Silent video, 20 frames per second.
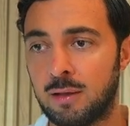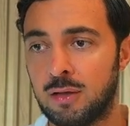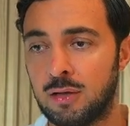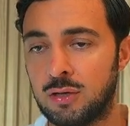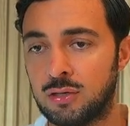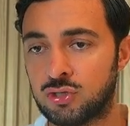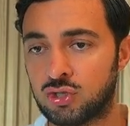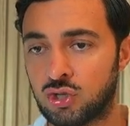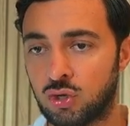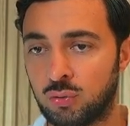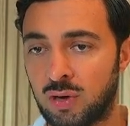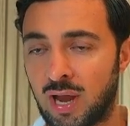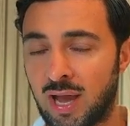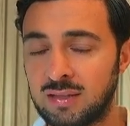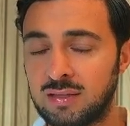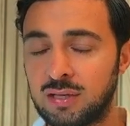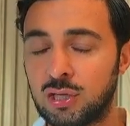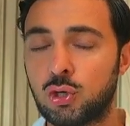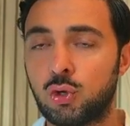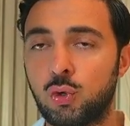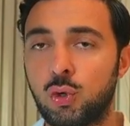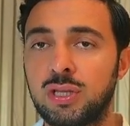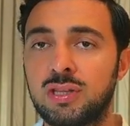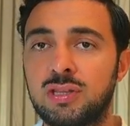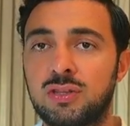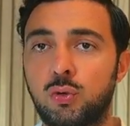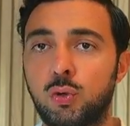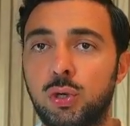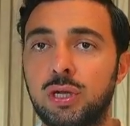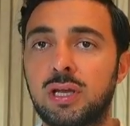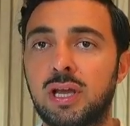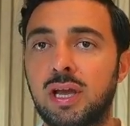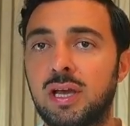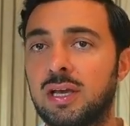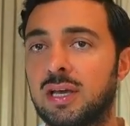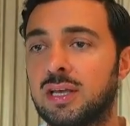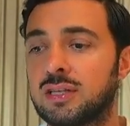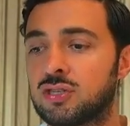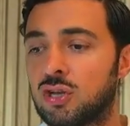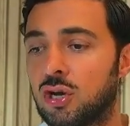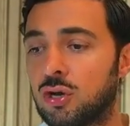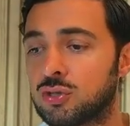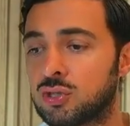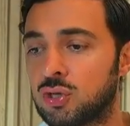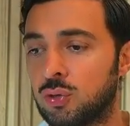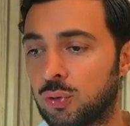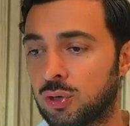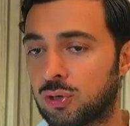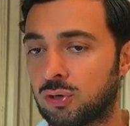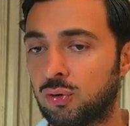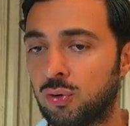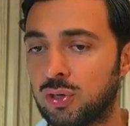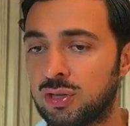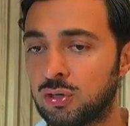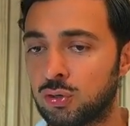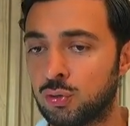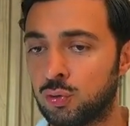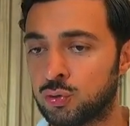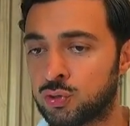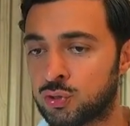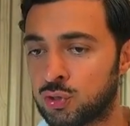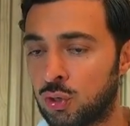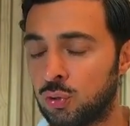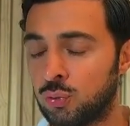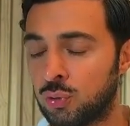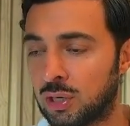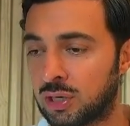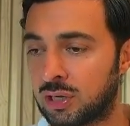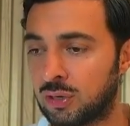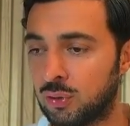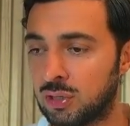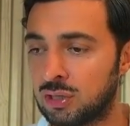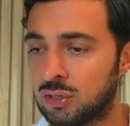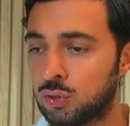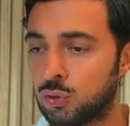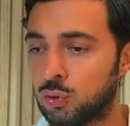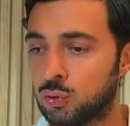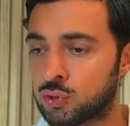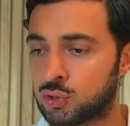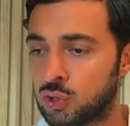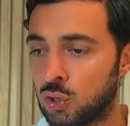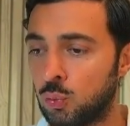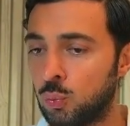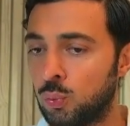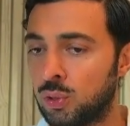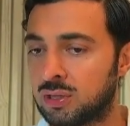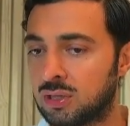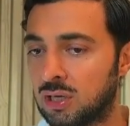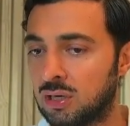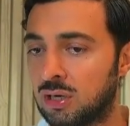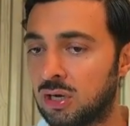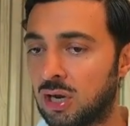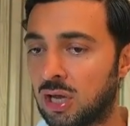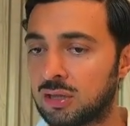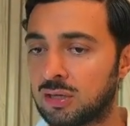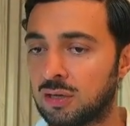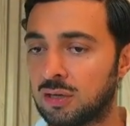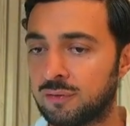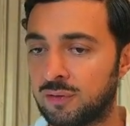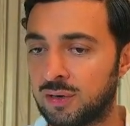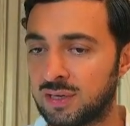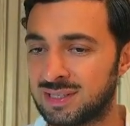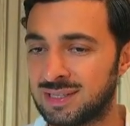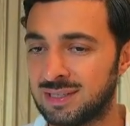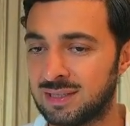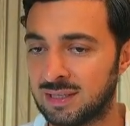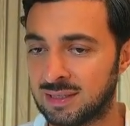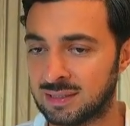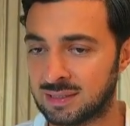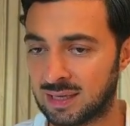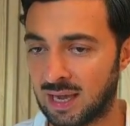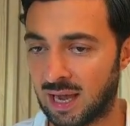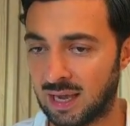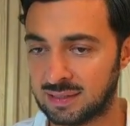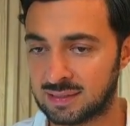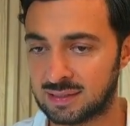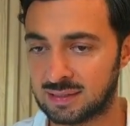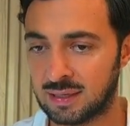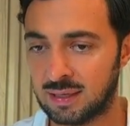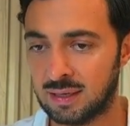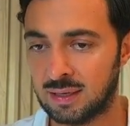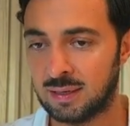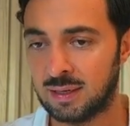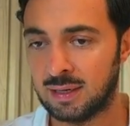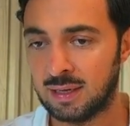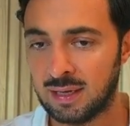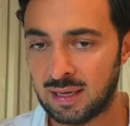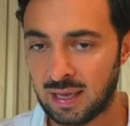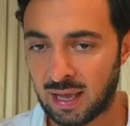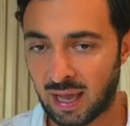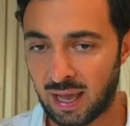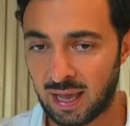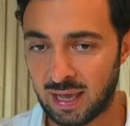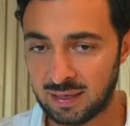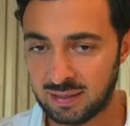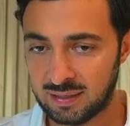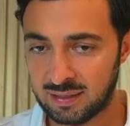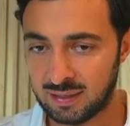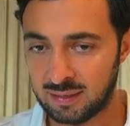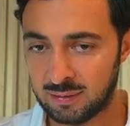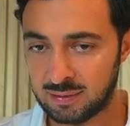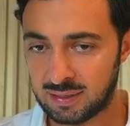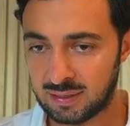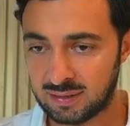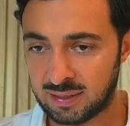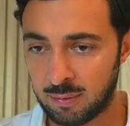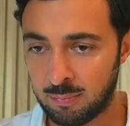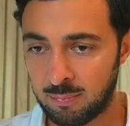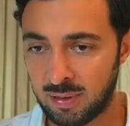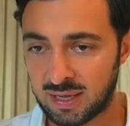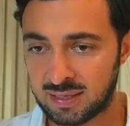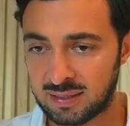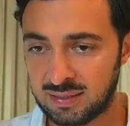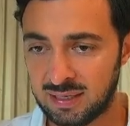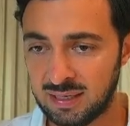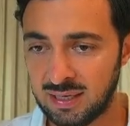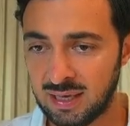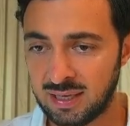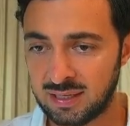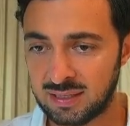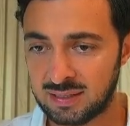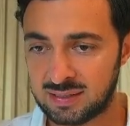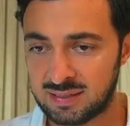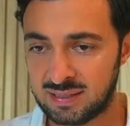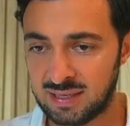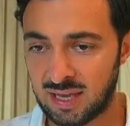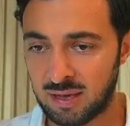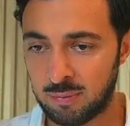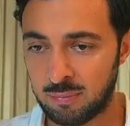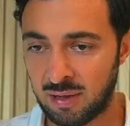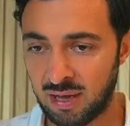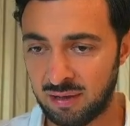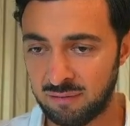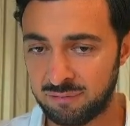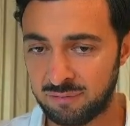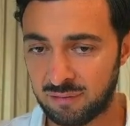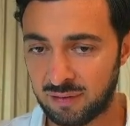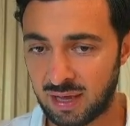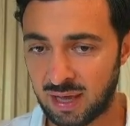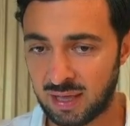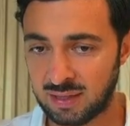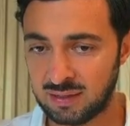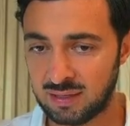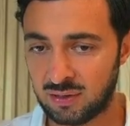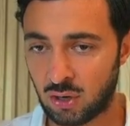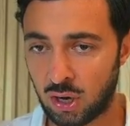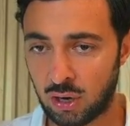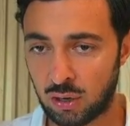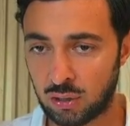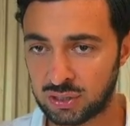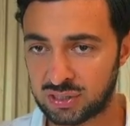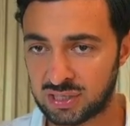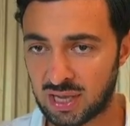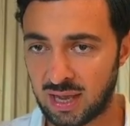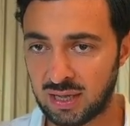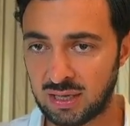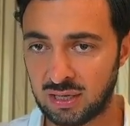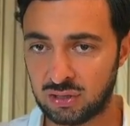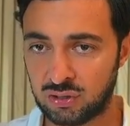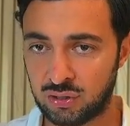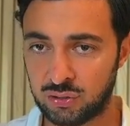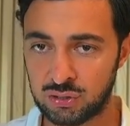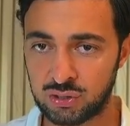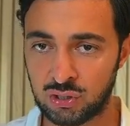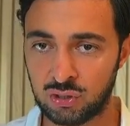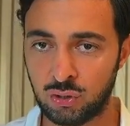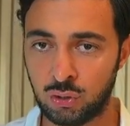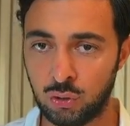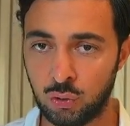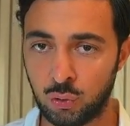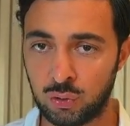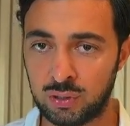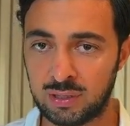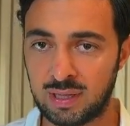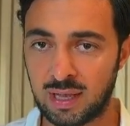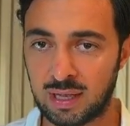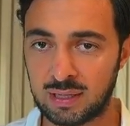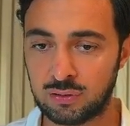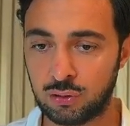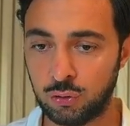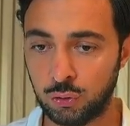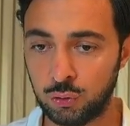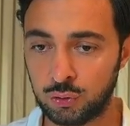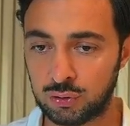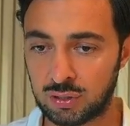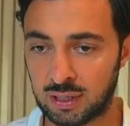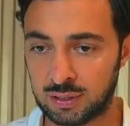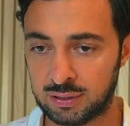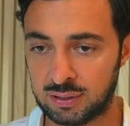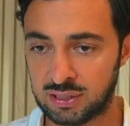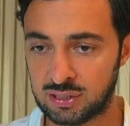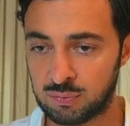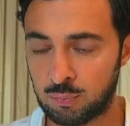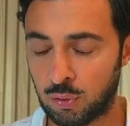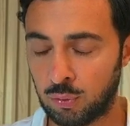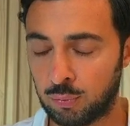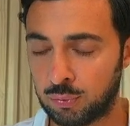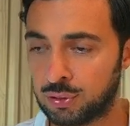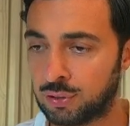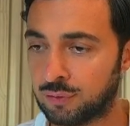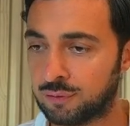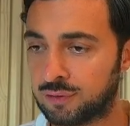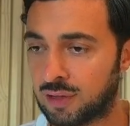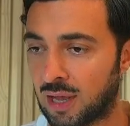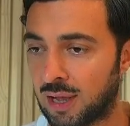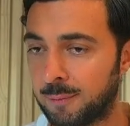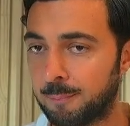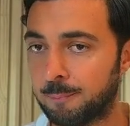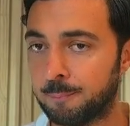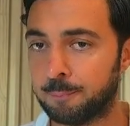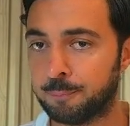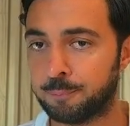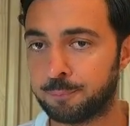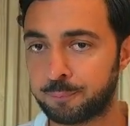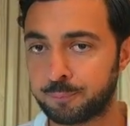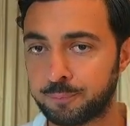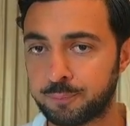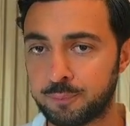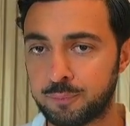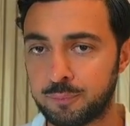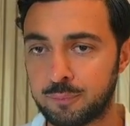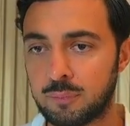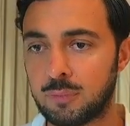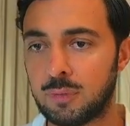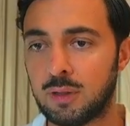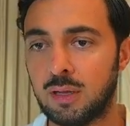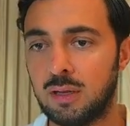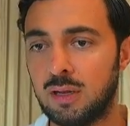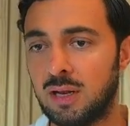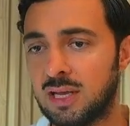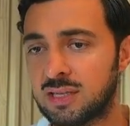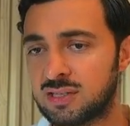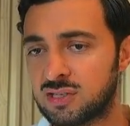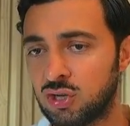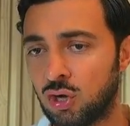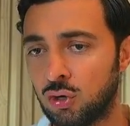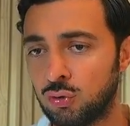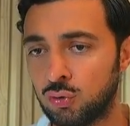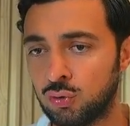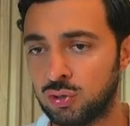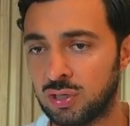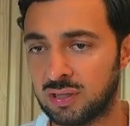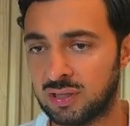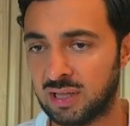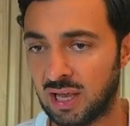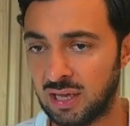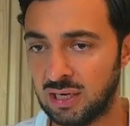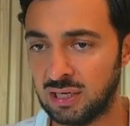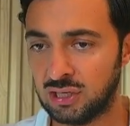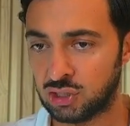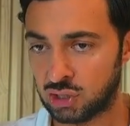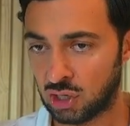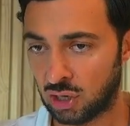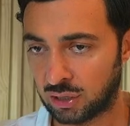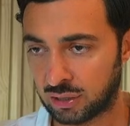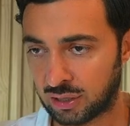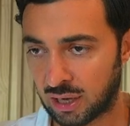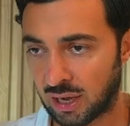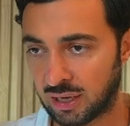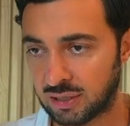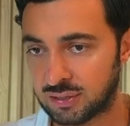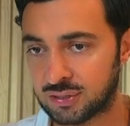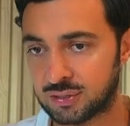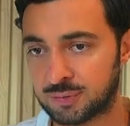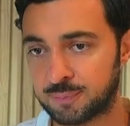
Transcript: So 93k is also a critical zone with a lot of resistance, guys. And the MACD and the CMF and the RSI, it doesn't look that good at this moment of time. Let's go to the daily chart, guys.